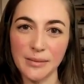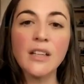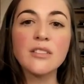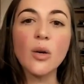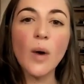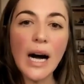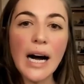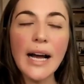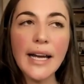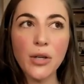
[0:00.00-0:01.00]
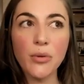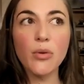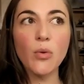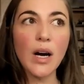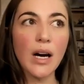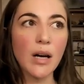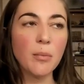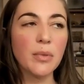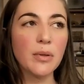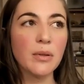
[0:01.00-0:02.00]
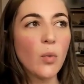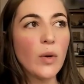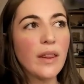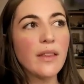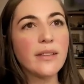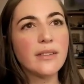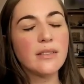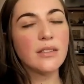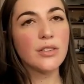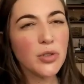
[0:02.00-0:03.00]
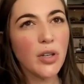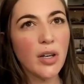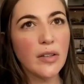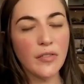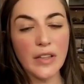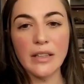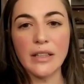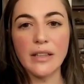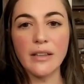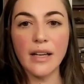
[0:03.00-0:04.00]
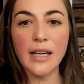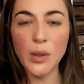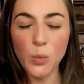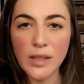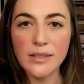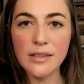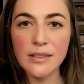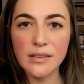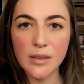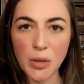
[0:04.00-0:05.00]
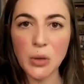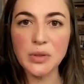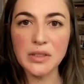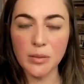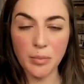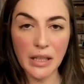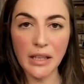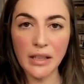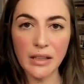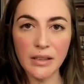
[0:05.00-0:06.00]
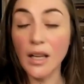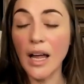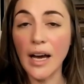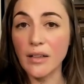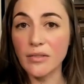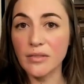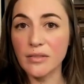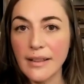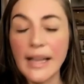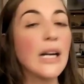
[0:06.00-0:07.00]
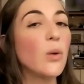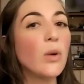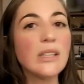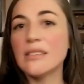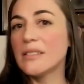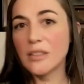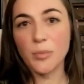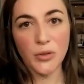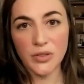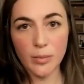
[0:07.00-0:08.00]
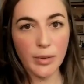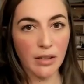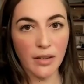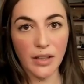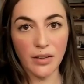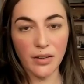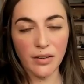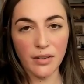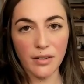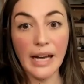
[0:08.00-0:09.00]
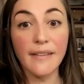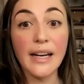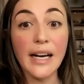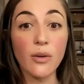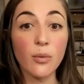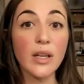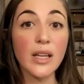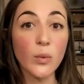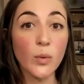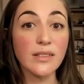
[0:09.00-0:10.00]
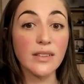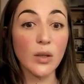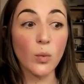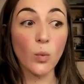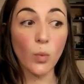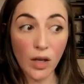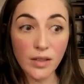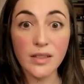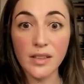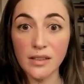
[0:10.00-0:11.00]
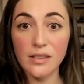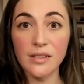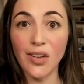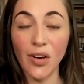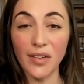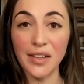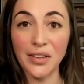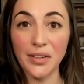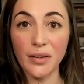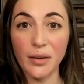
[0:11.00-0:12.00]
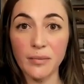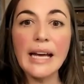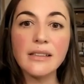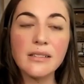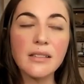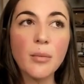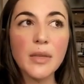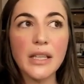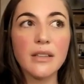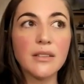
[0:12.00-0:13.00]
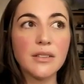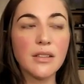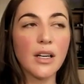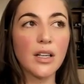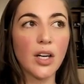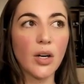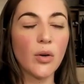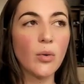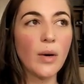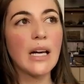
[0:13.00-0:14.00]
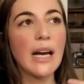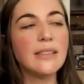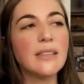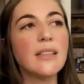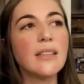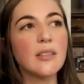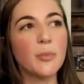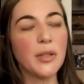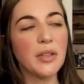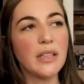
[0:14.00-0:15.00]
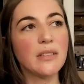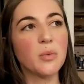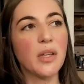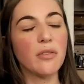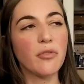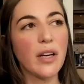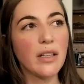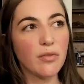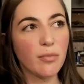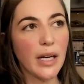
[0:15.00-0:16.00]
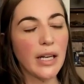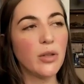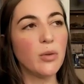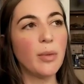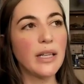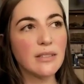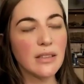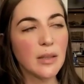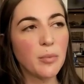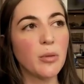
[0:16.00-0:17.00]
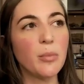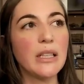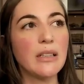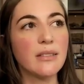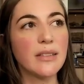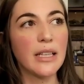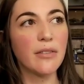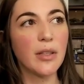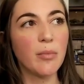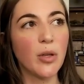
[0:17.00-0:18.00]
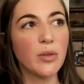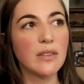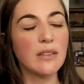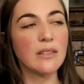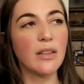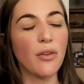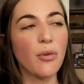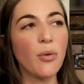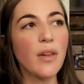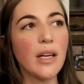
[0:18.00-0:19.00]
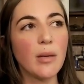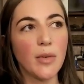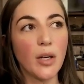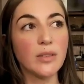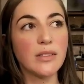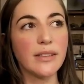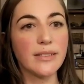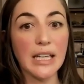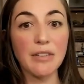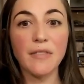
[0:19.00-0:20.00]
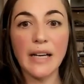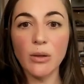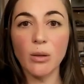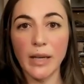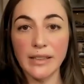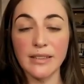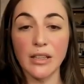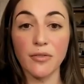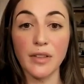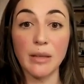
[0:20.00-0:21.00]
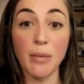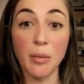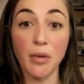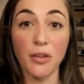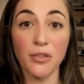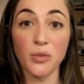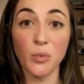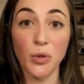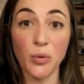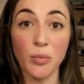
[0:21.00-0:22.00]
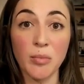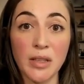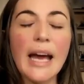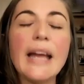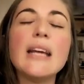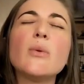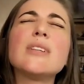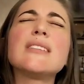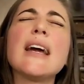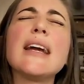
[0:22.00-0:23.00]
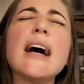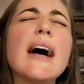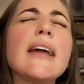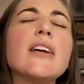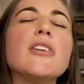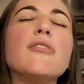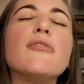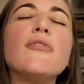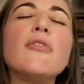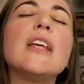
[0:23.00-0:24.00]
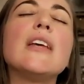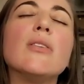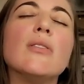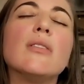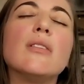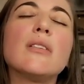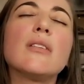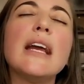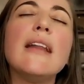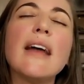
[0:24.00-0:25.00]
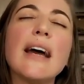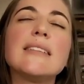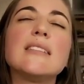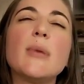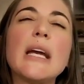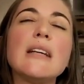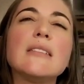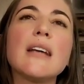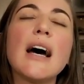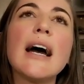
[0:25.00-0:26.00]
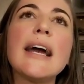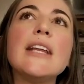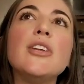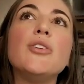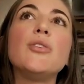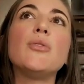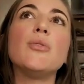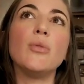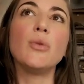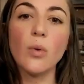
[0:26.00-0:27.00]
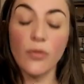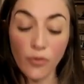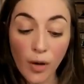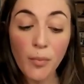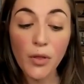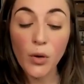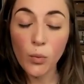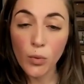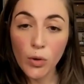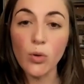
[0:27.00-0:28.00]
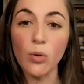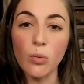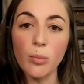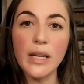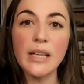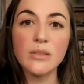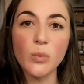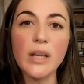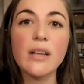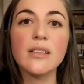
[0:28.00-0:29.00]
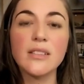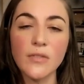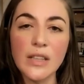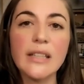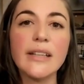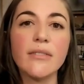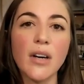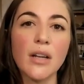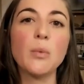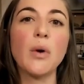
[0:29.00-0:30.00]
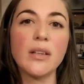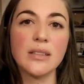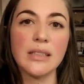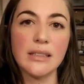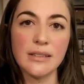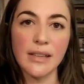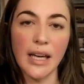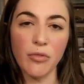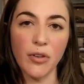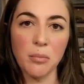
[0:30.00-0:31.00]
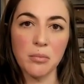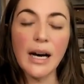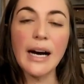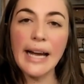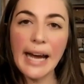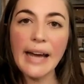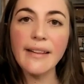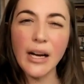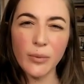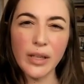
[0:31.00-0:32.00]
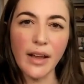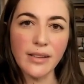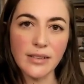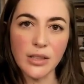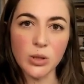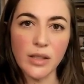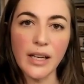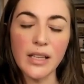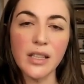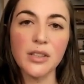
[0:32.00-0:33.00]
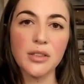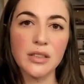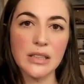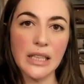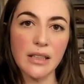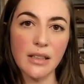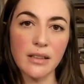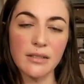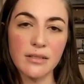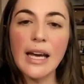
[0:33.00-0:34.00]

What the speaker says: So I grew up with this strong feeling that I wasn't supposed to be alive, that I wasn't supposed to be on the earth, and that I really wasn't wanted on the earth. And some years ago, I did an experience with a friend of mine who basically put me in a state of hypnosis. And through the hypnosis, I found myself in my mother's womb. And it was like I could feel in that space. I knew from the womb is where this feeling of unwantedness came from. I had that realization, that understanding.